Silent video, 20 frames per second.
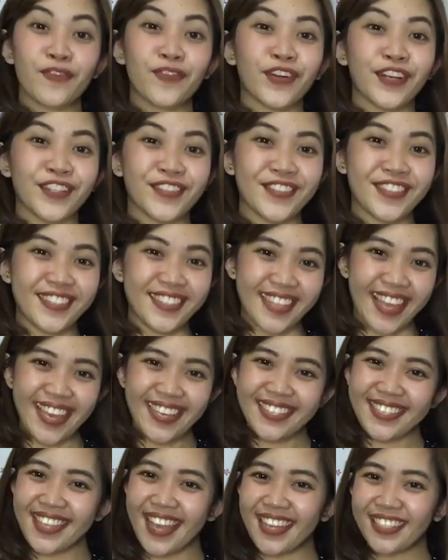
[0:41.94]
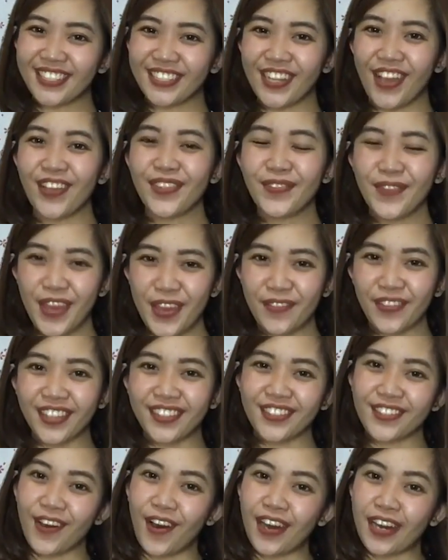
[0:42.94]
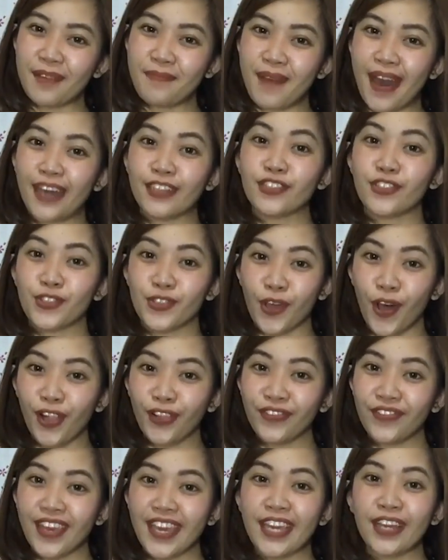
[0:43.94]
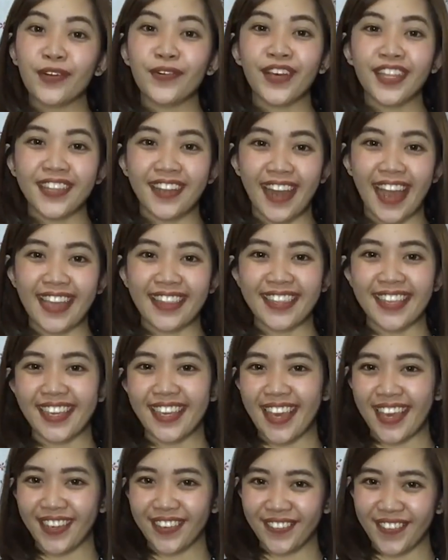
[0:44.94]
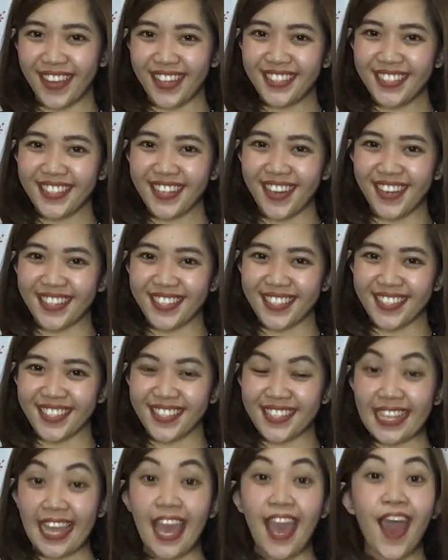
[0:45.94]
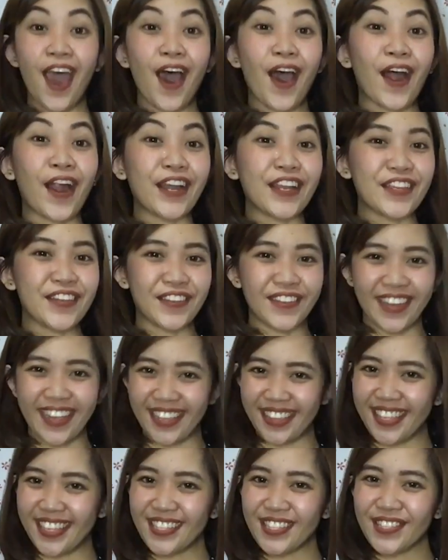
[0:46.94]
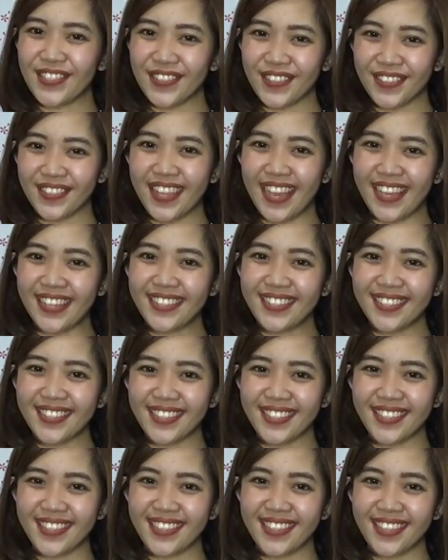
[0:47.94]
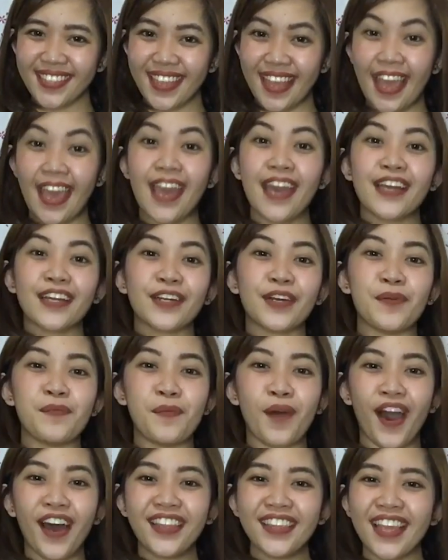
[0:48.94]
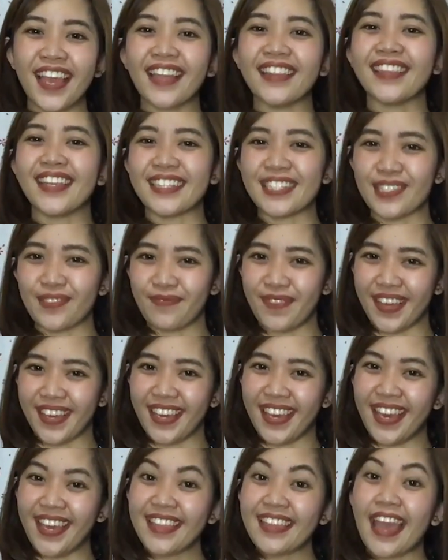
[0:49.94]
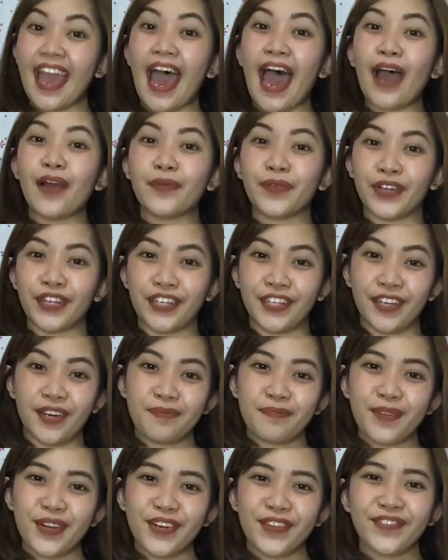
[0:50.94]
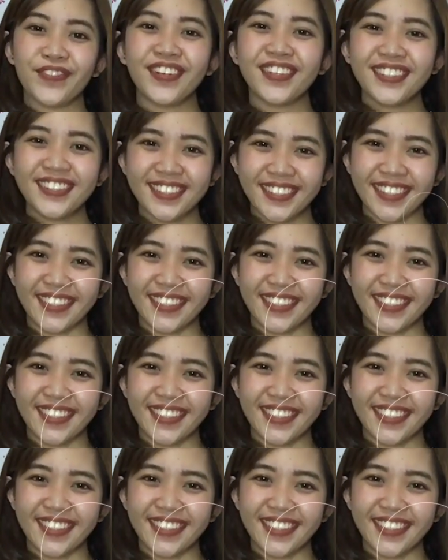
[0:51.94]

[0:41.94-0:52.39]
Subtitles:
For today's session, we will talk about solving quadratic equations. Are you ready, students? Come on and let's begin our numberful